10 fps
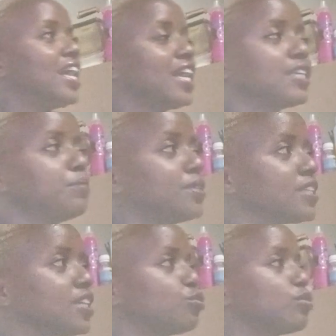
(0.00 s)
I keep in
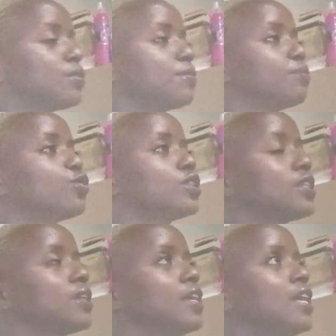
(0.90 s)
touch with
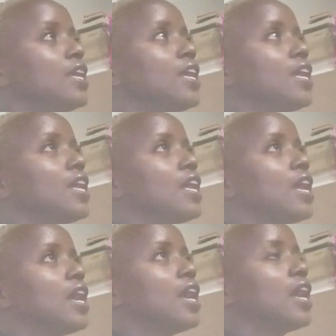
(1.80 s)
most.
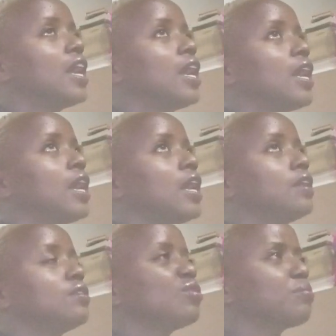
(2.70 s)

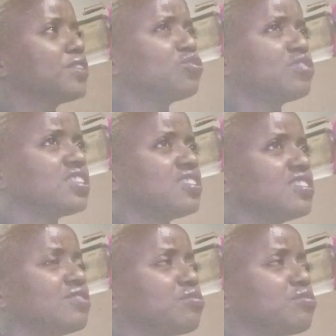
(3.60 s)
With majority,